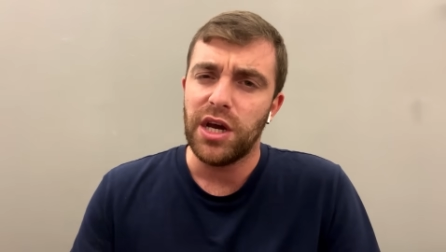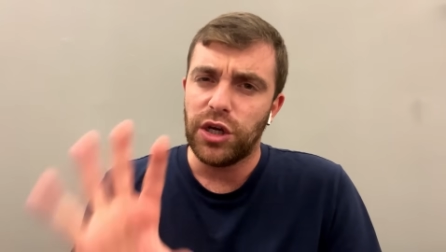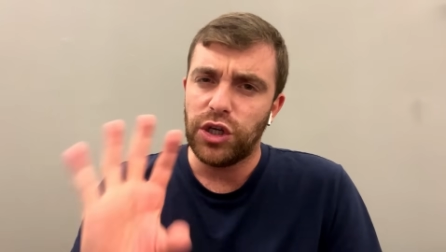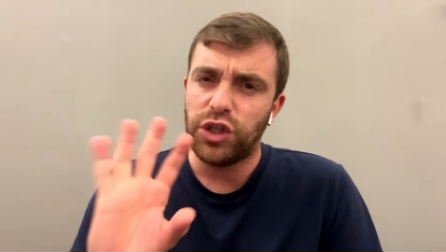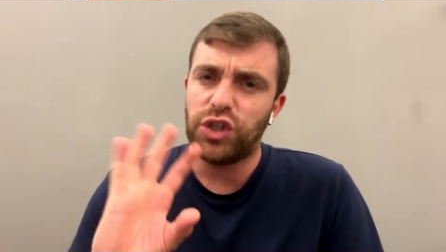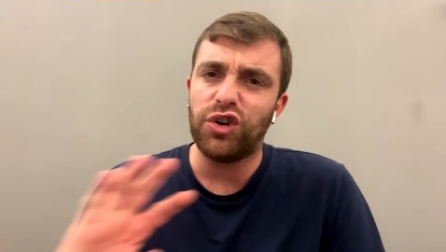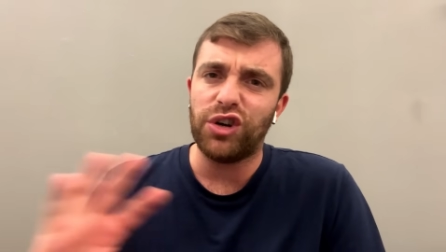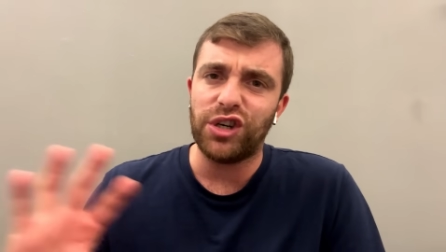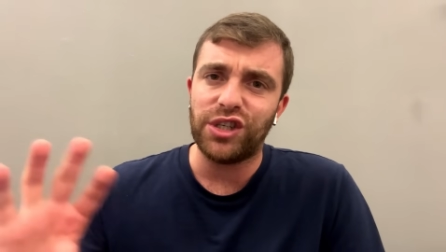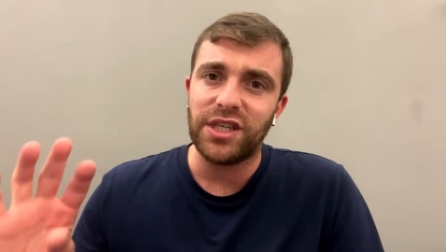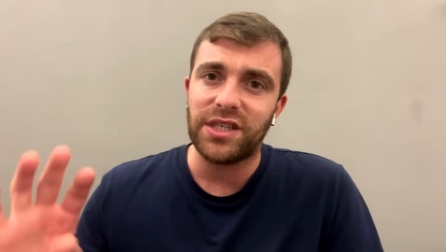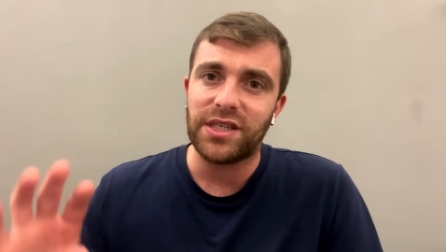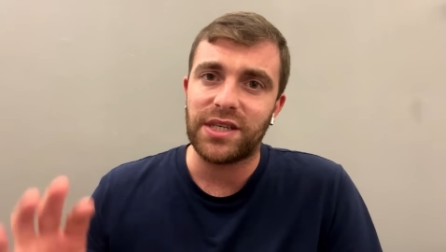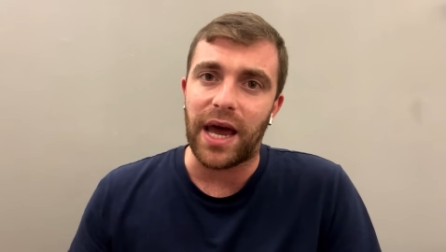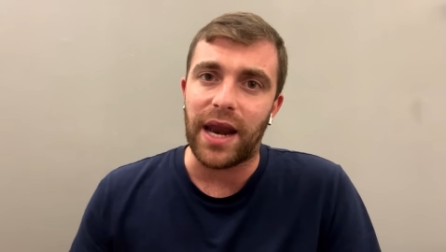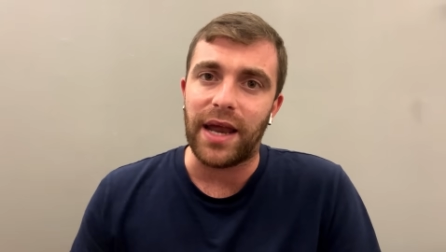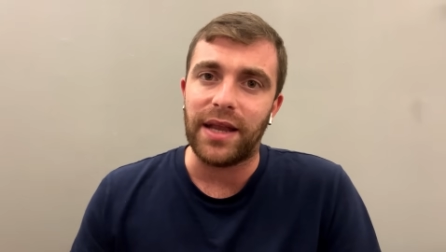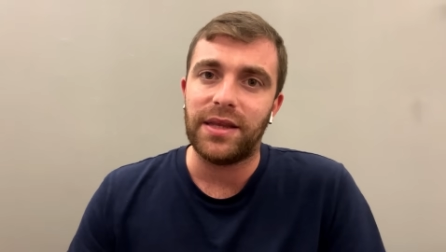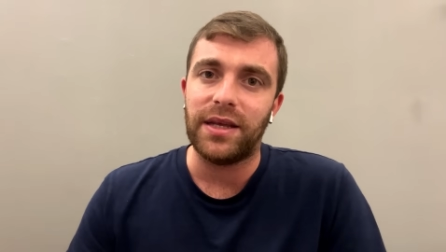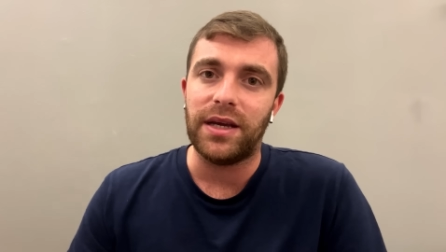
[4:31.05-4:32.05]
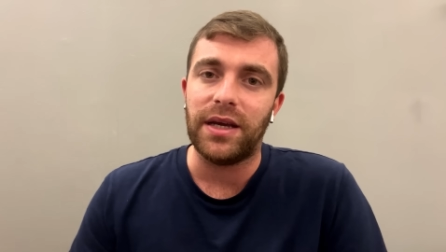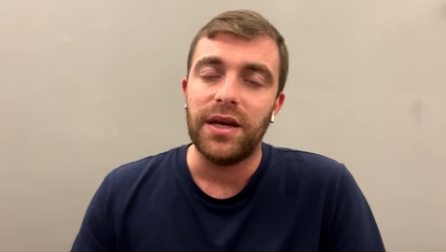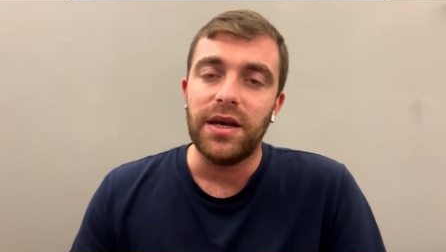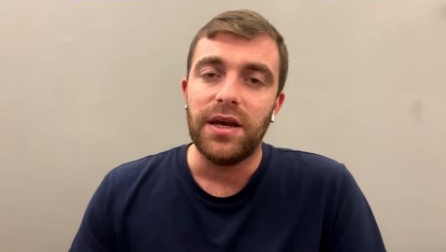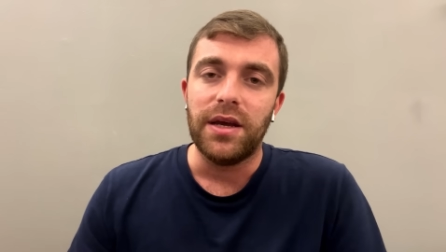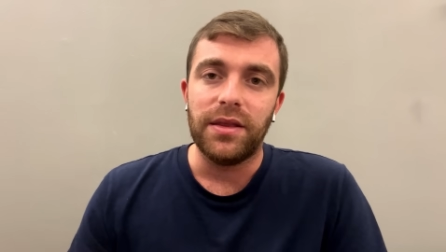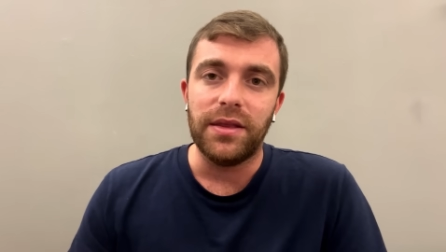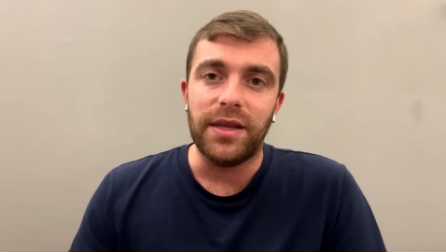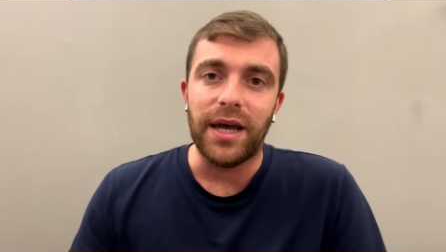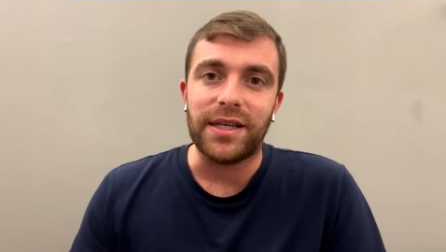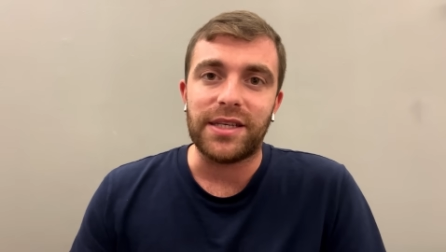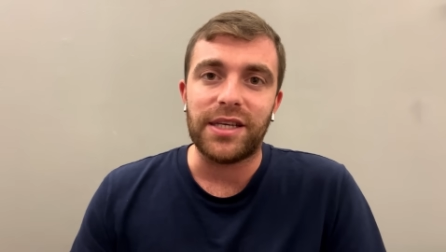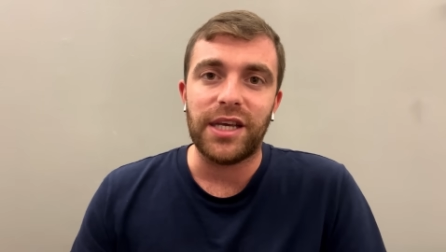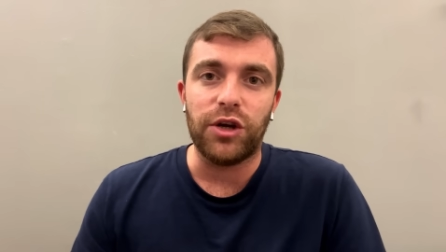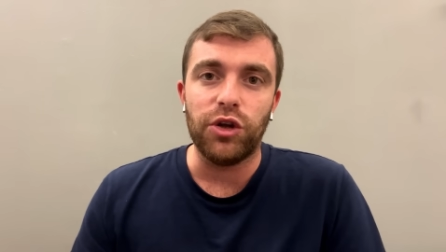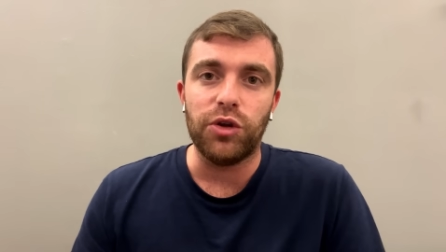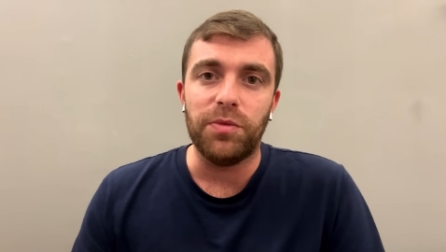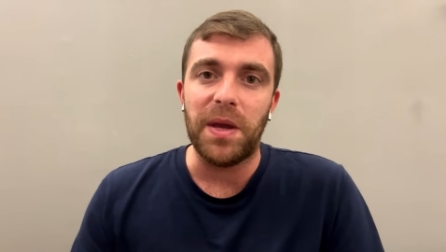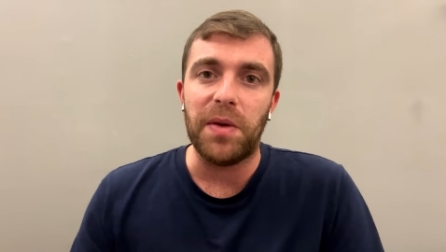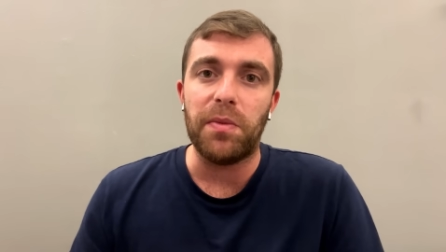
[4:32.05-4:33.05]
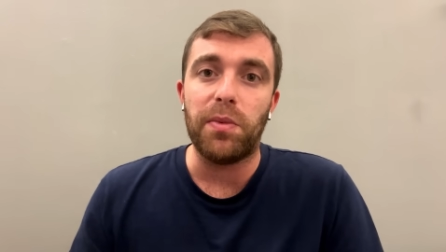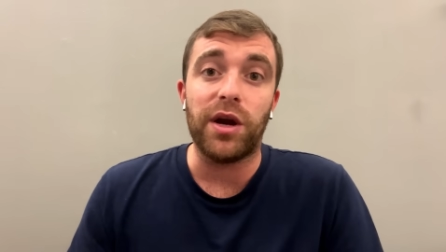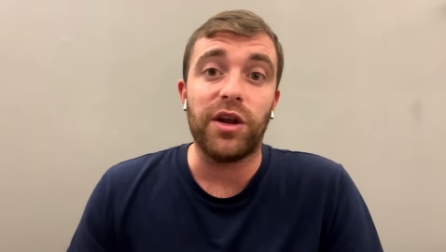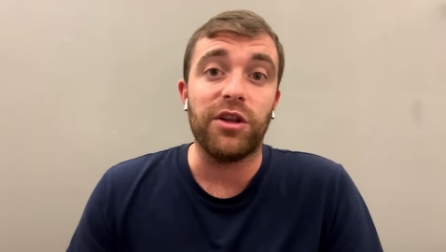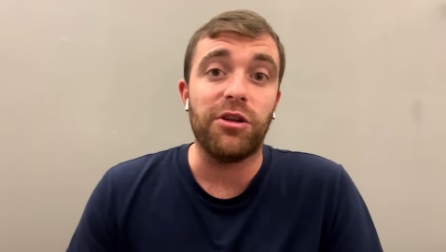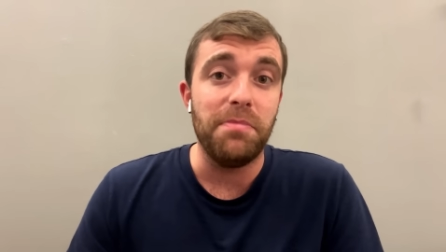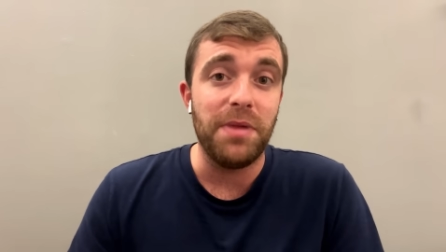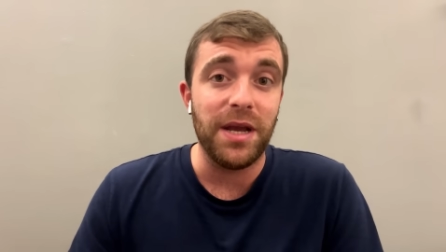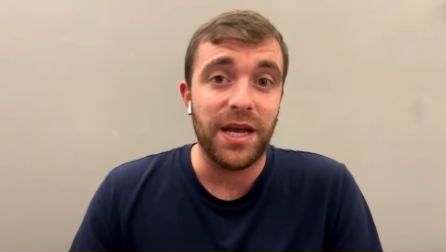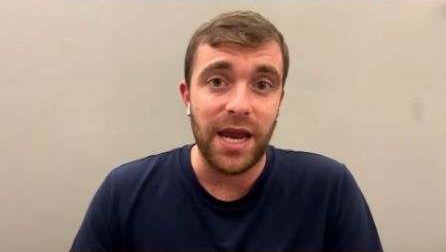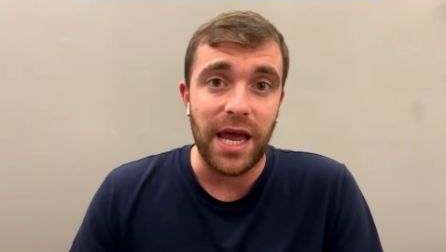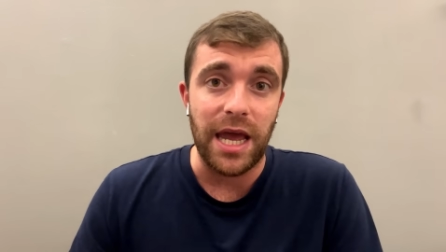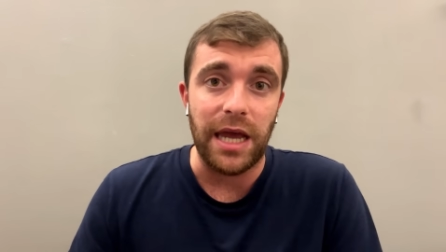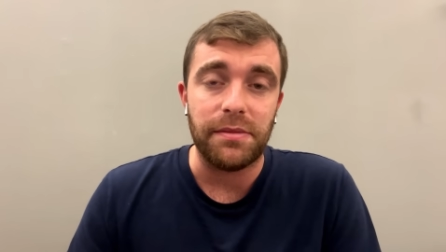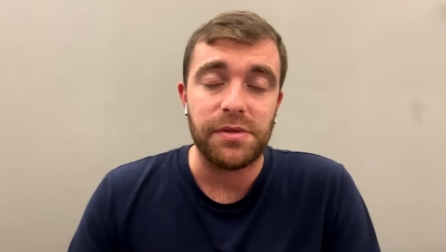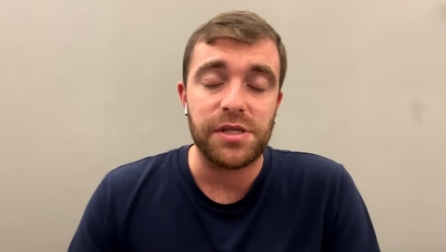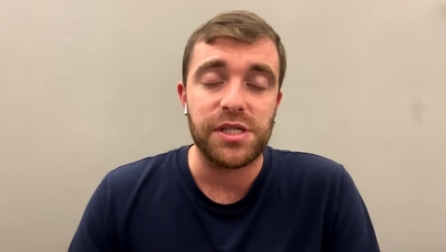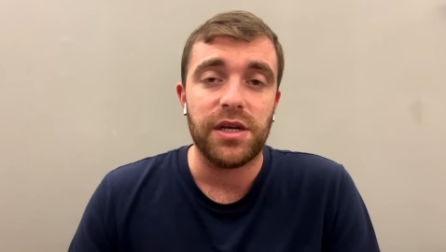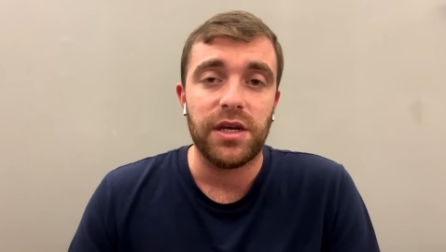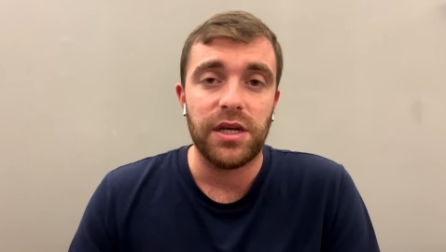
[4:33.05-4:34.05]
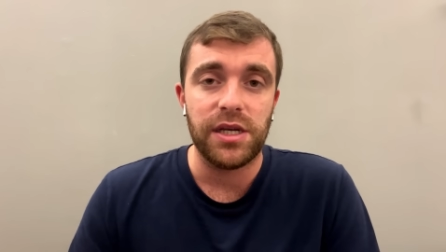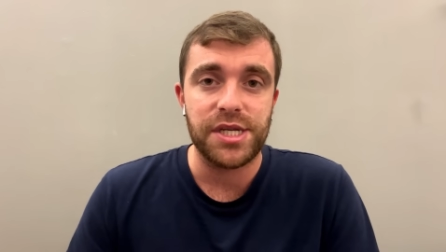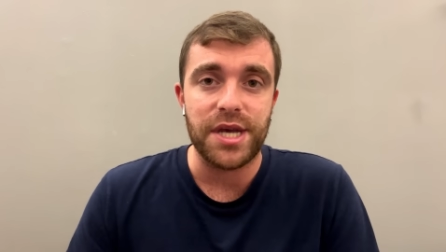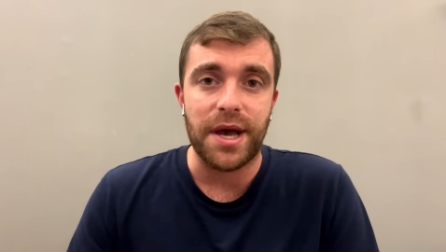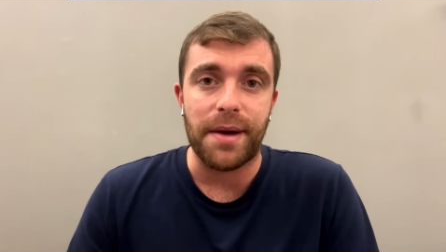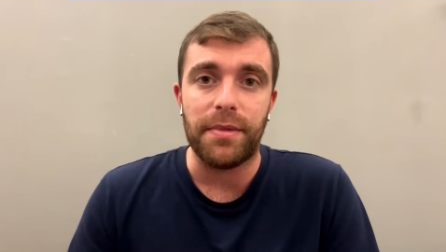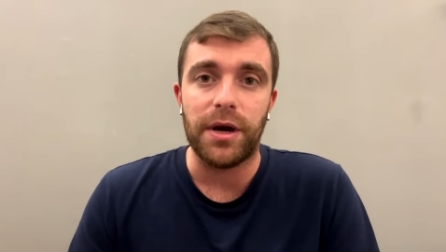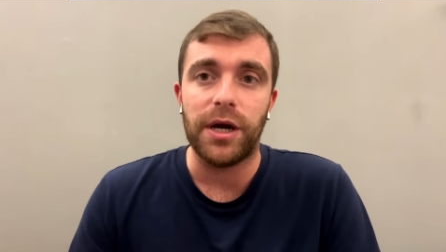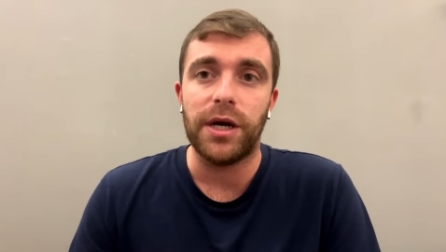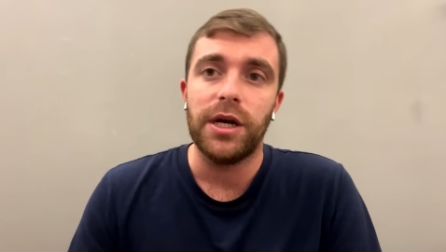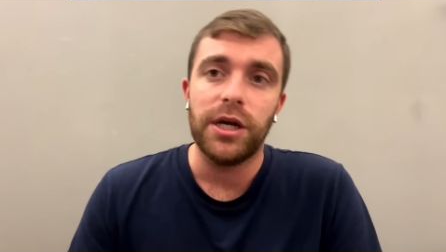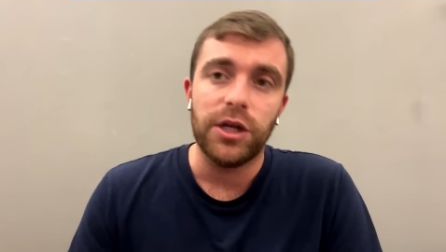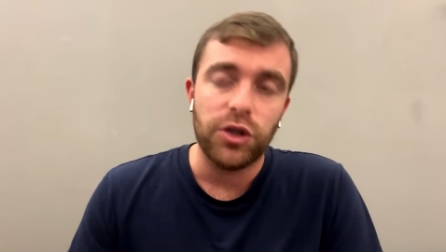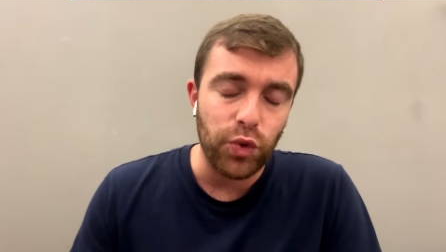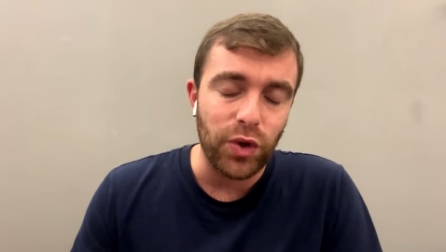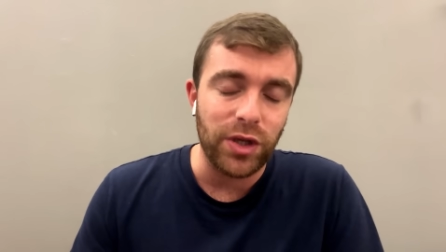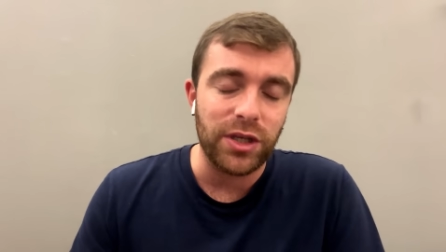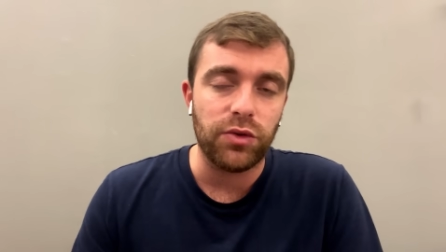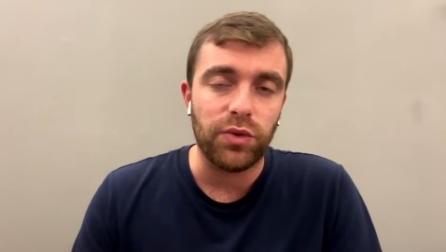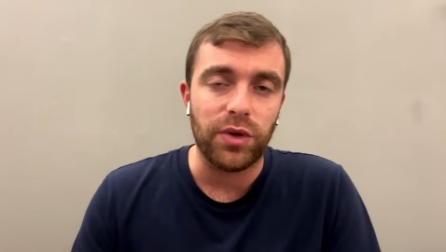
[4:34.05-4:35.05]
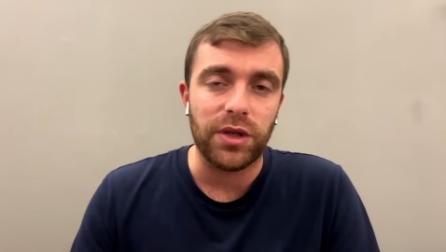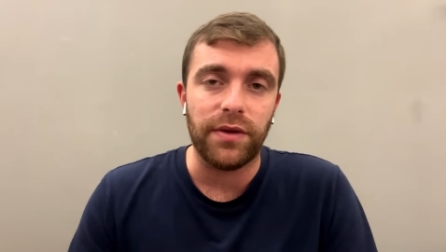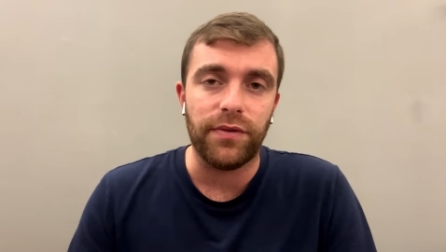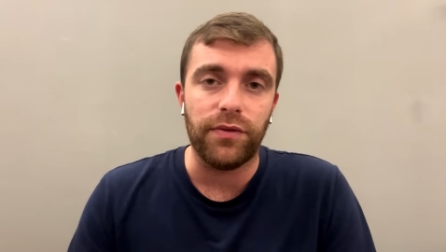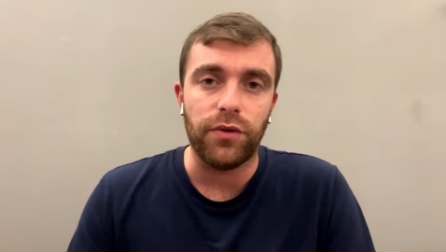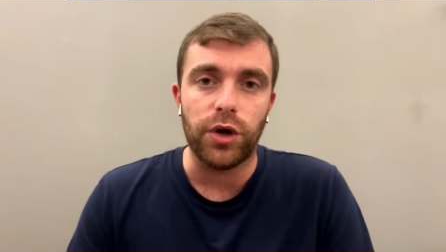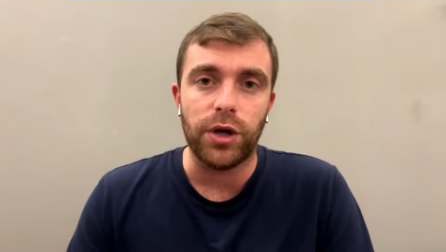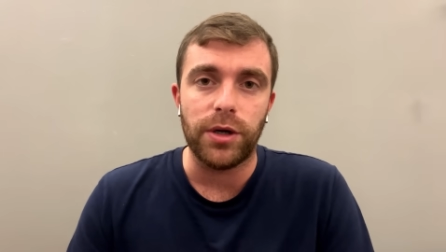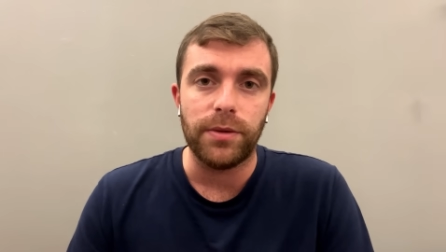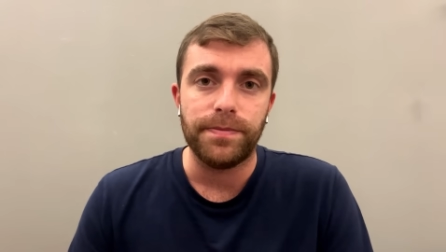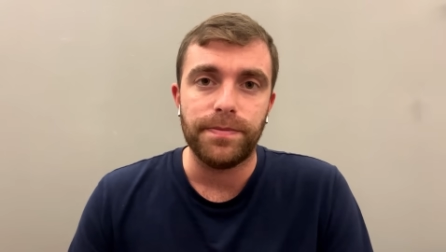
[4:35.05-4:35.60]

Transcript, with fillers: sources guarantee that he could be one of the big names in summer 2024.